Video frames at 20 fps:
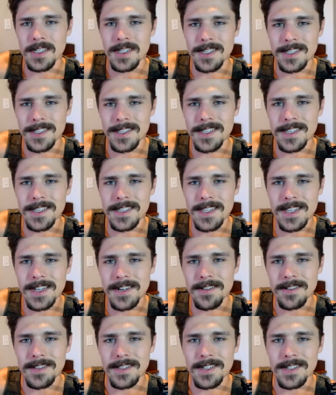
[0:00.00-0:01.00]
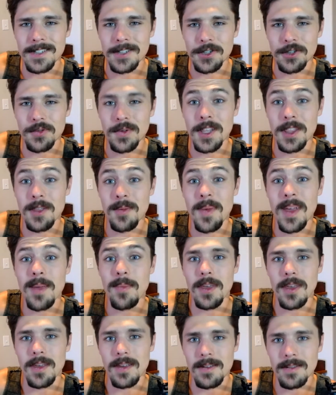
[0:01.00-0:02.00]
And then that'll shrink the
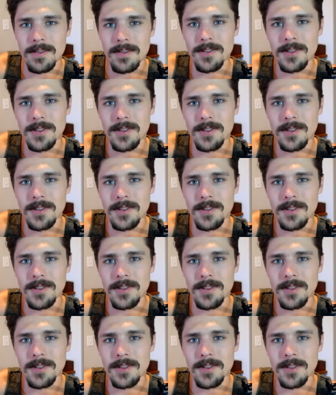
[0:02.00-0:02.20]
baby